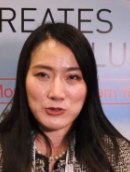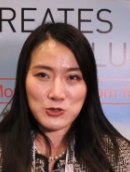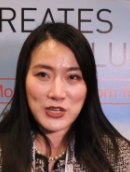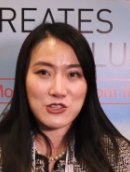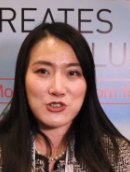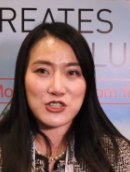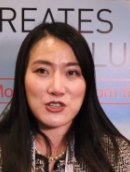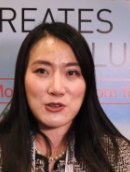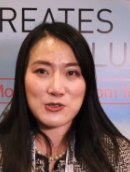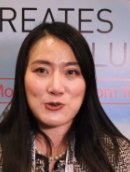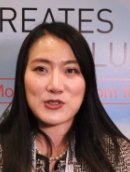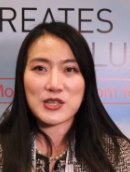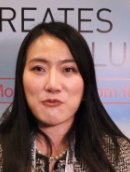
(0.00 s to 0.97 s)
to
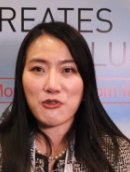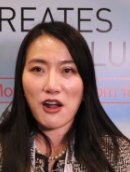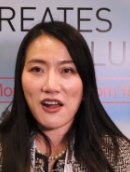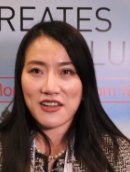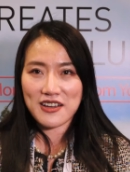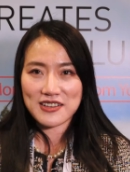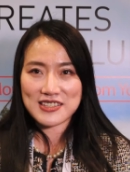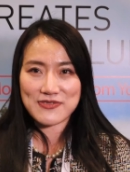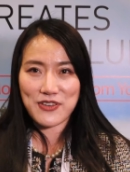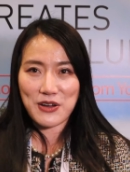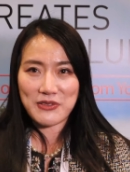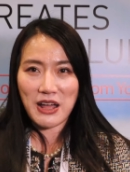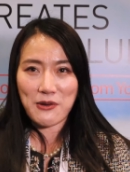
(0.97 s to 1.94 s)
introduce you some products
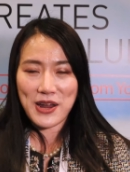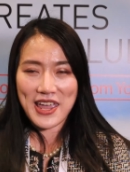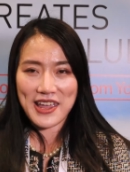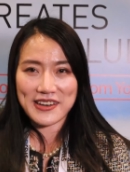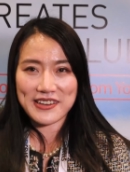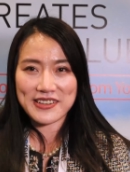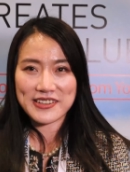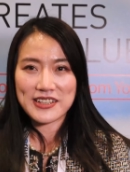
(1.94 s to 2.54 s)
from our end.